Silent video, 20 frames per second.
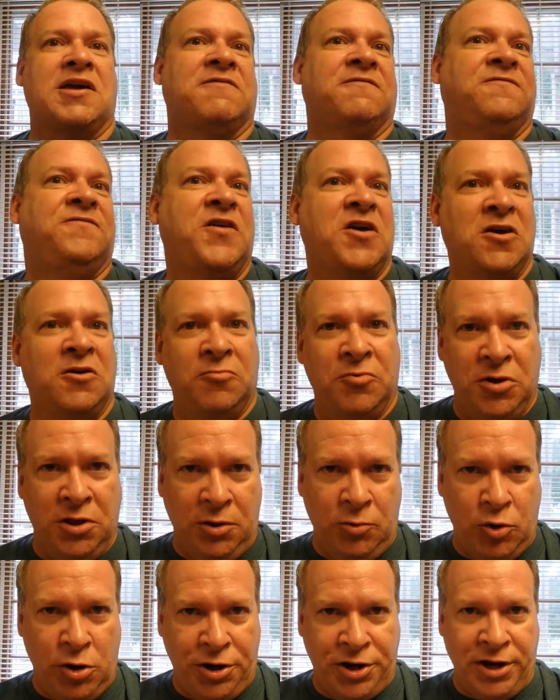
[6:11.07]
feel it
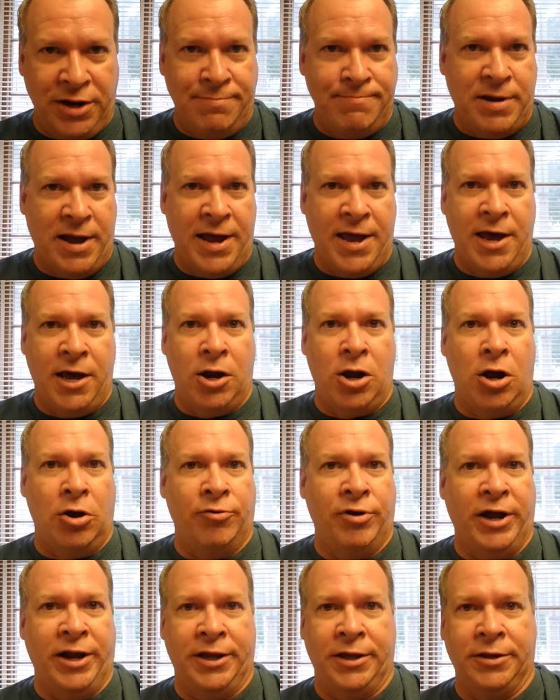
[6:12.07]
really working in my head
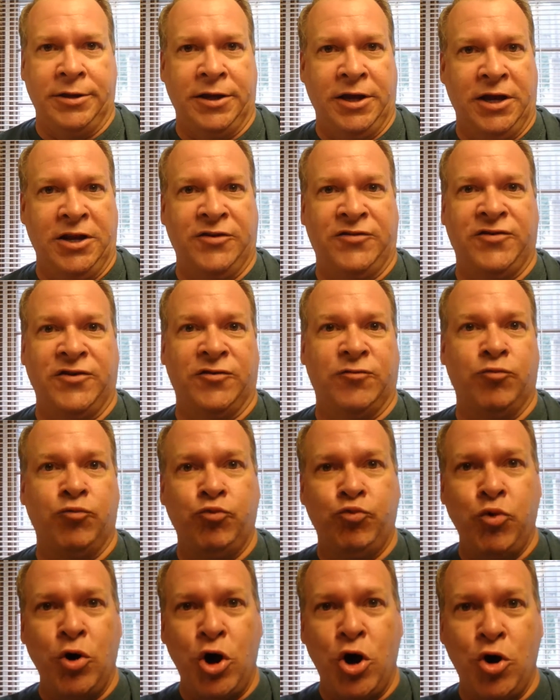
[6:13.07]
already. It is just
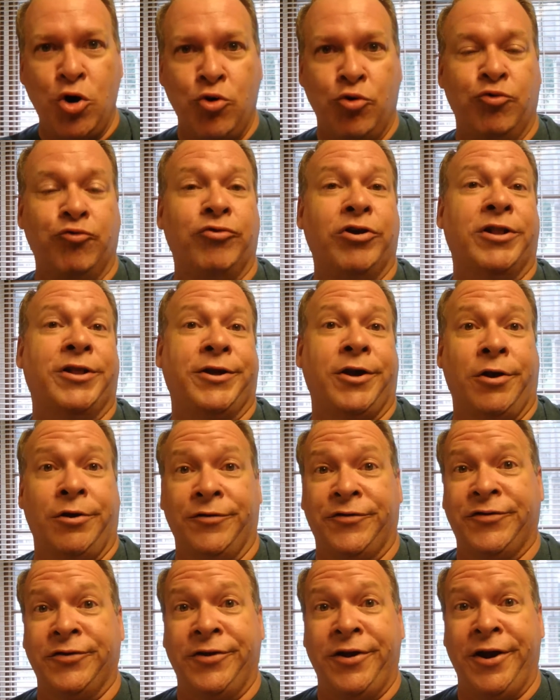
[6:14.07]
woo, really
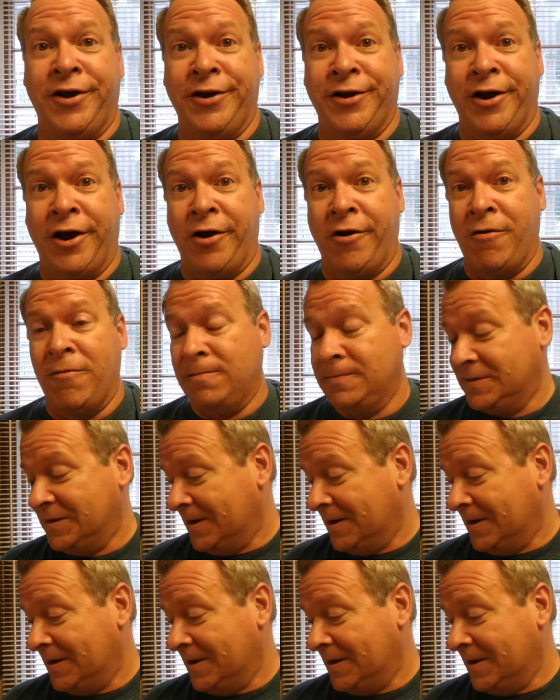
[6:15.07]
going. So there you go.